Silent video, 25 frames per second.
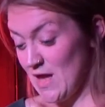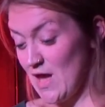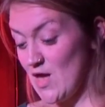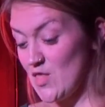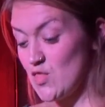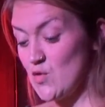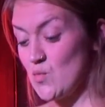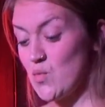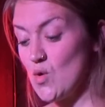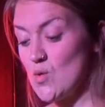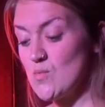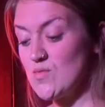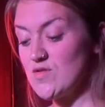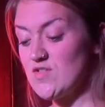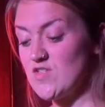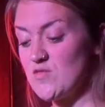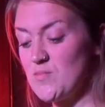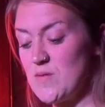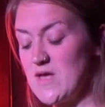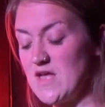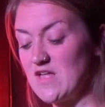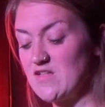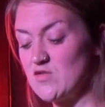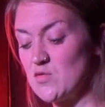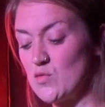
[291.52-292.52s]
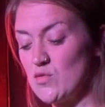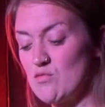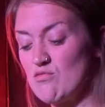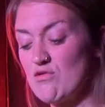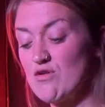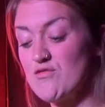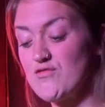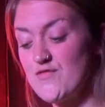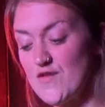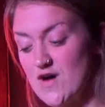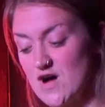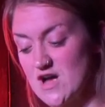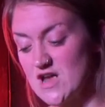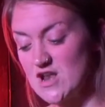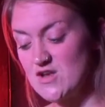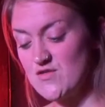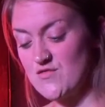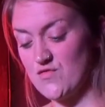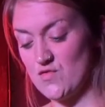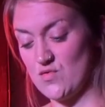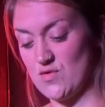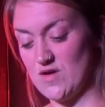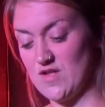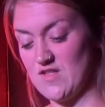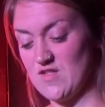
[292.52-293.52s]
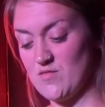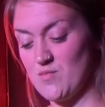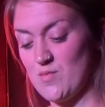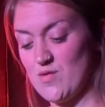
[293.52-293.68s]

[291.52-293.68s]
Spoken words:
The woman speaks with a refined voice,